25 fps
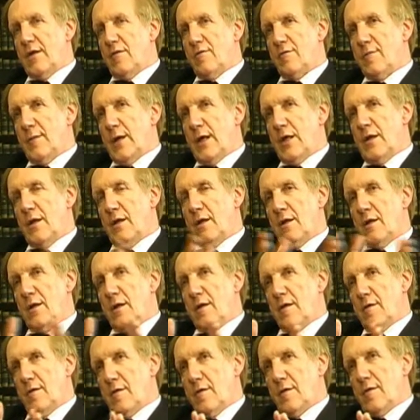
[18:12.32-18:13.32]
man and
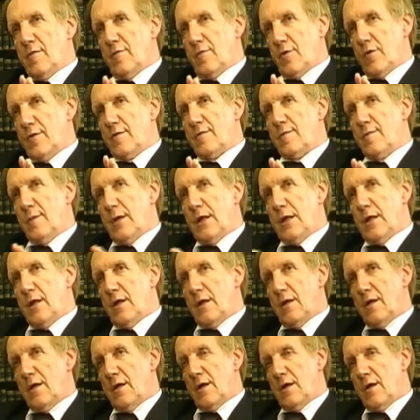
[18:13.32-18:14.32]
the first man
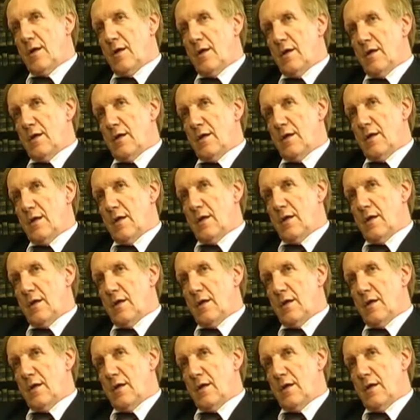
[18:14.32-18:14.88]
and